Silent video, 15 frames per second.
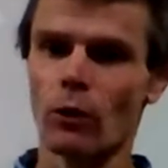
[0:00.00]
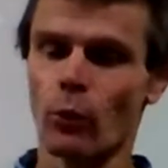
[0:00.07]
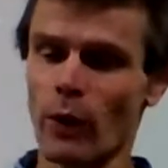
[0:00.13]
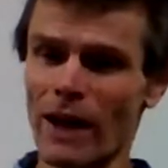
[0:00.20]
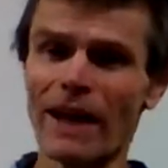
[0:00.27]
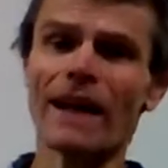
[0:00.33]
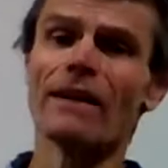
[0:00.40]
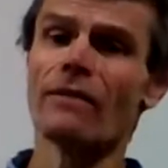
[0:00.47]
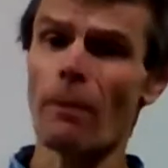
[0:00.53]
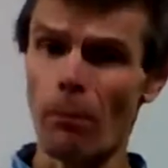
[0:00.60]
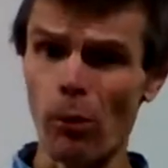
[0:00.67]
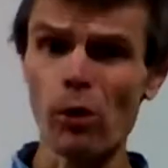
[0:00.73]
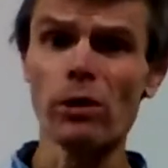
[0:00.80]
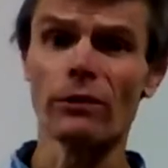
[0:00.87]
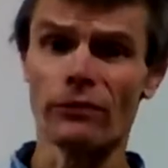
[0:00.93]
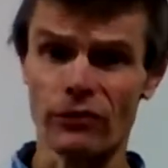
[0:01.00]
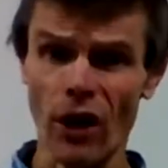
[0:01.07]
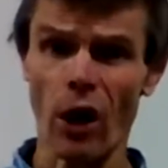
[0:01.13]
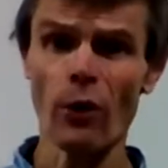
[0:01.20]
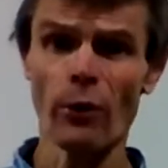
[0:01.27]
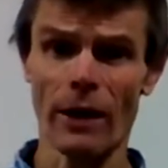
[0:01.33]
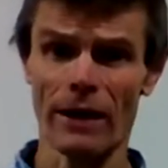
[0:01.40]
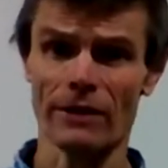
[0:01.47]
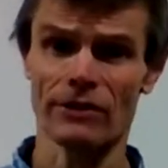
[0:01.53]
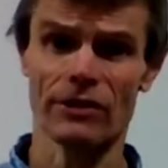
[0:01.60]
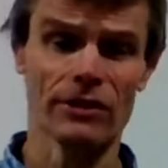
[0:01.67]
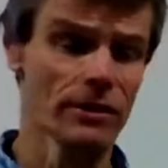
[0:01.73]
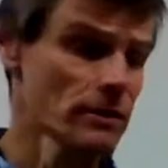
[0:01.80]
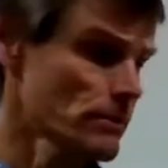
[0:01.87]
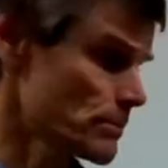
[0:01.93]
We can have a mole of
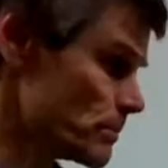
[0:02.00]
donuts.